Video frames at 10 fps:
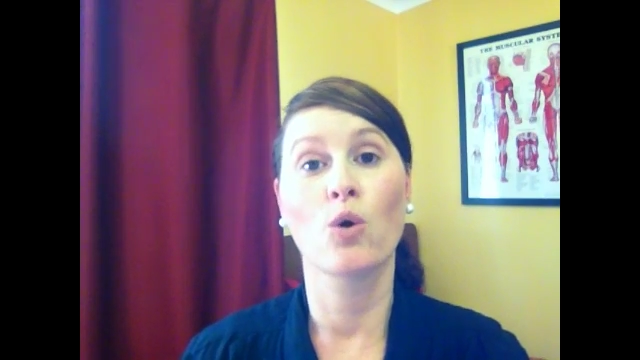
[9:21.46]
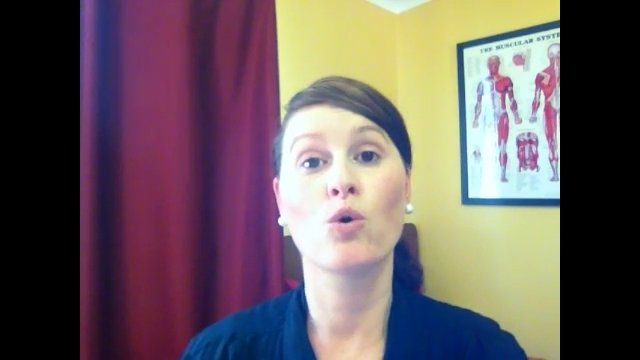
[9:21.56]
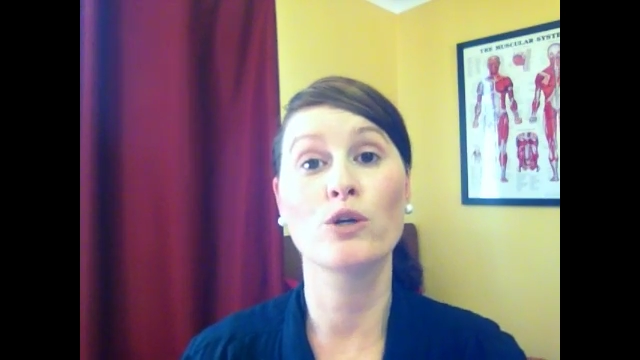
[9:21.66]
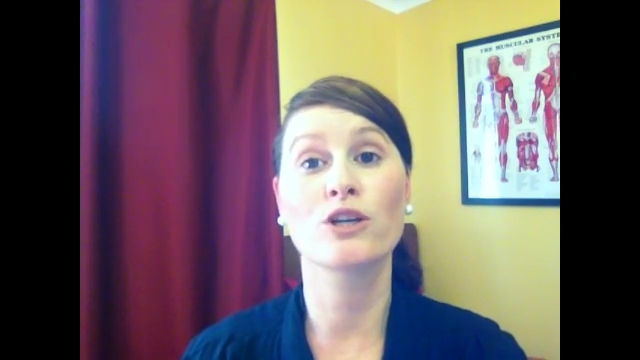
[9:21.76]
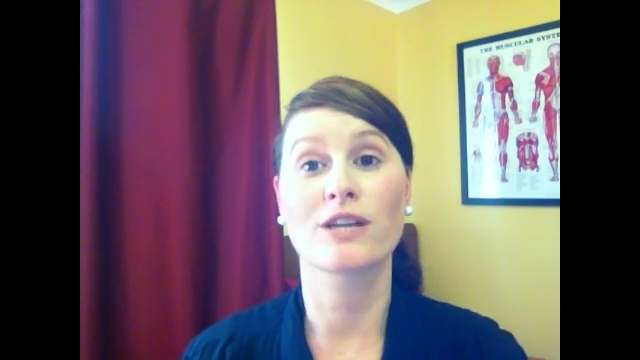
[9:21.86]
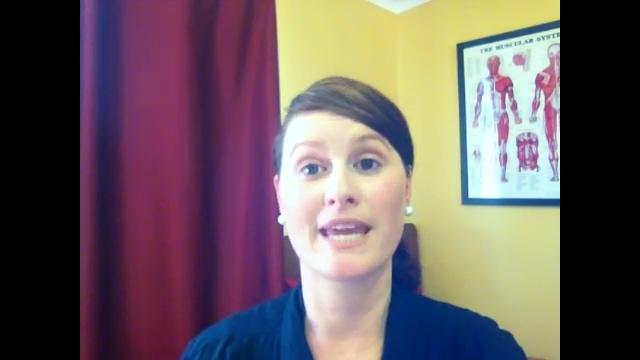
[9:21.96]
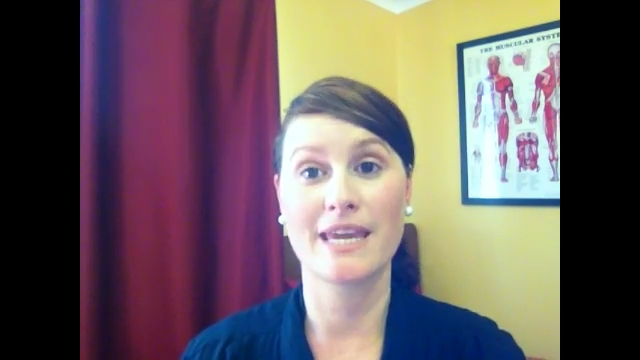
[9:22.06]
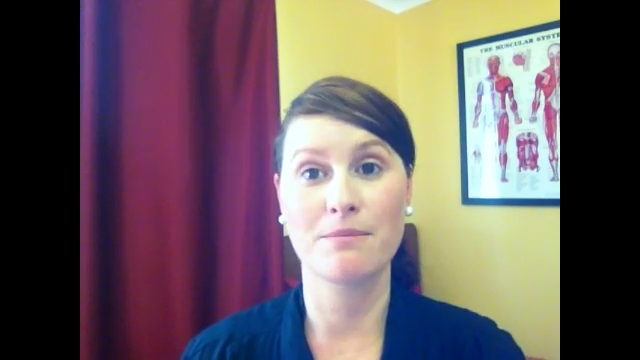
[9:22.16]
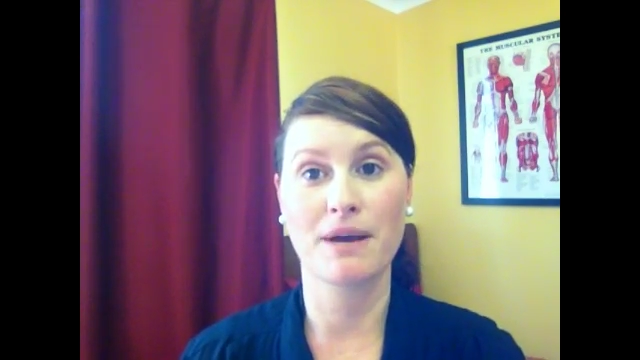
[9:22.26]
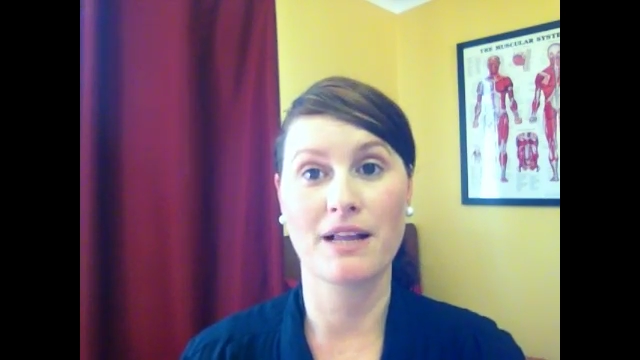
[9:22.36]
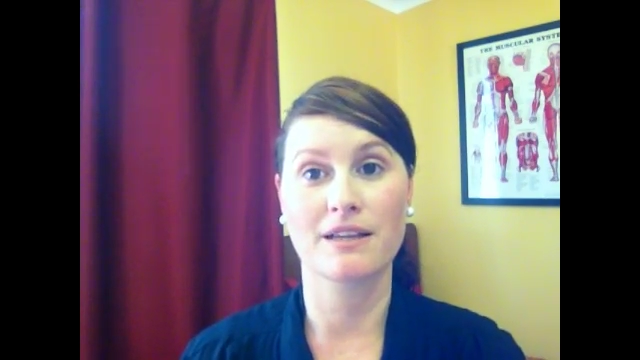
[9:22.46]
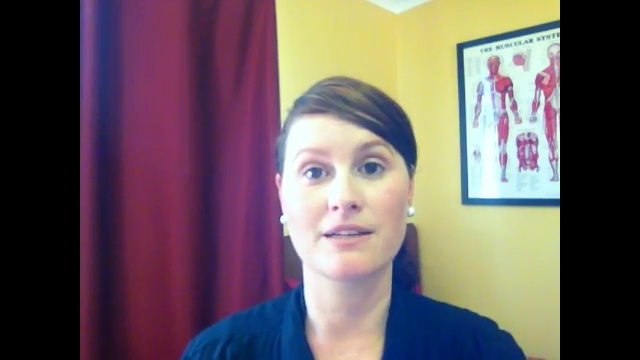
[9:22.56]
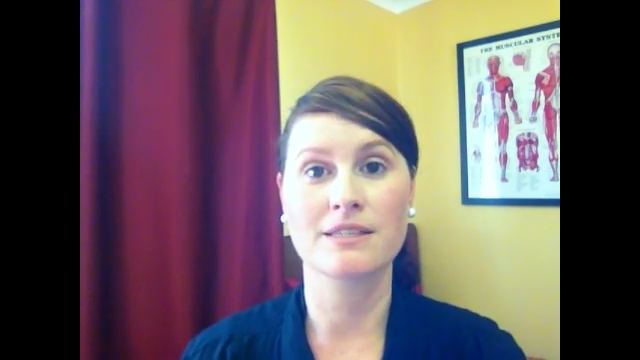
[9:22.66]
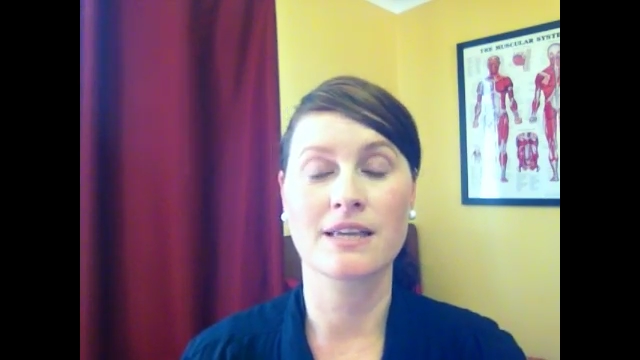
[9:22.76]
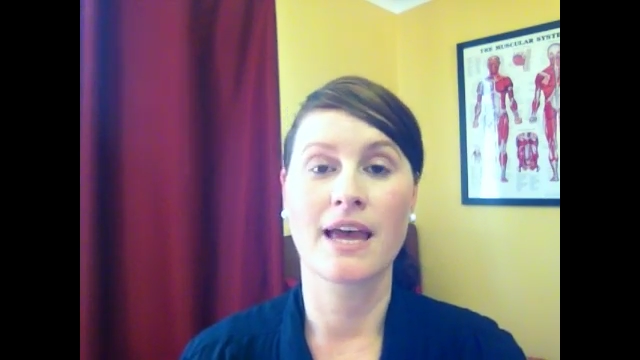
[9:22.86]
or you can email
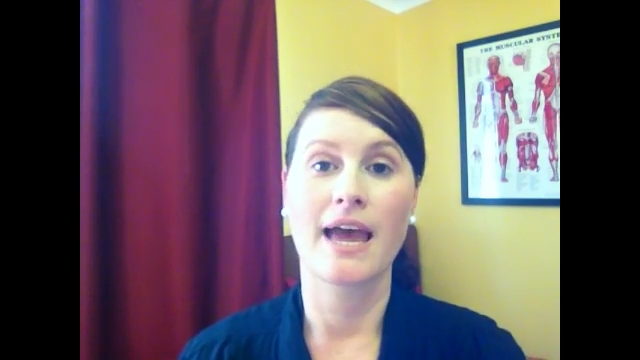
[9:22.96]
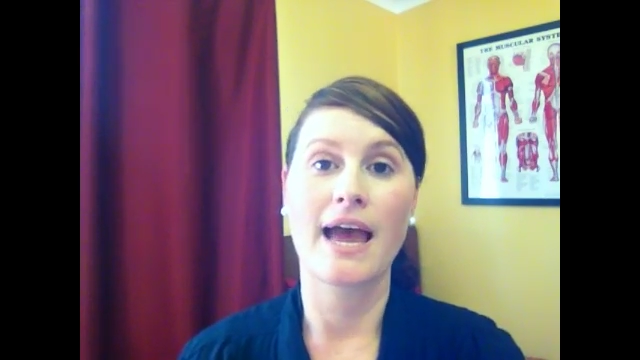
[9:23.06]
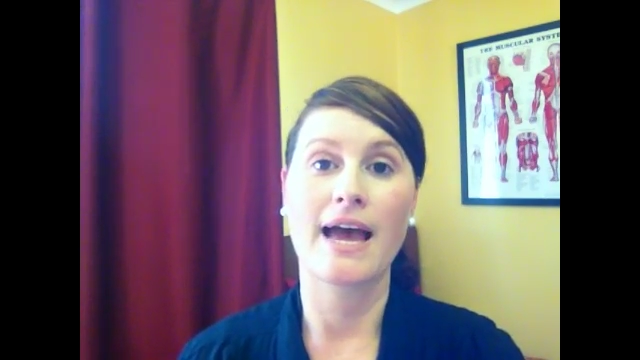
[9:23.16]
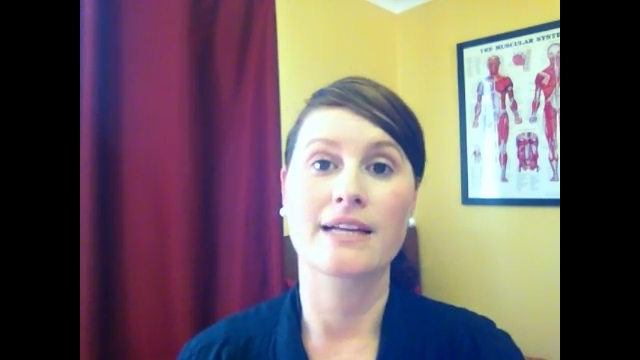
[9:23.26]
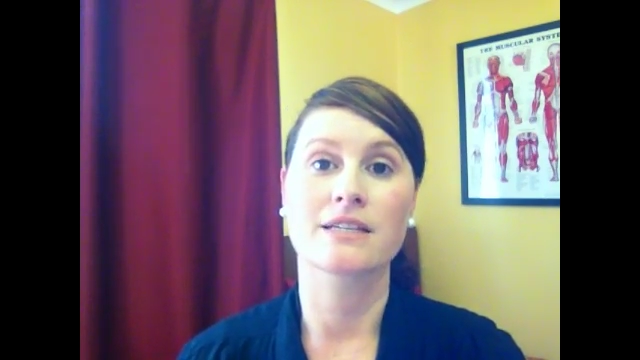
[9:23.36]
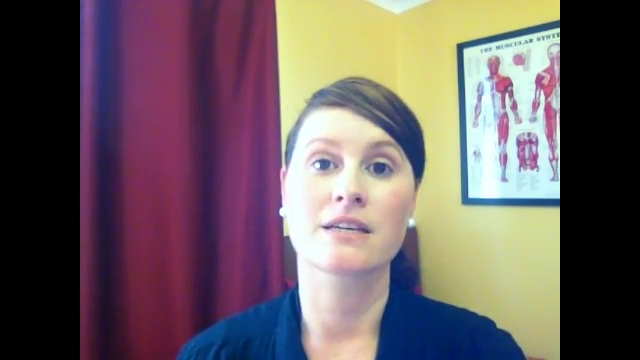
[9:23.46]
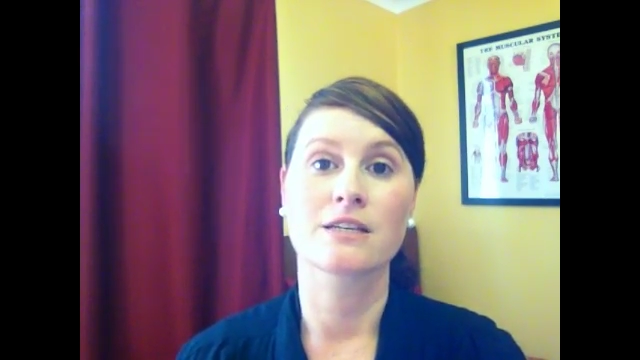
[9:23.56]
us at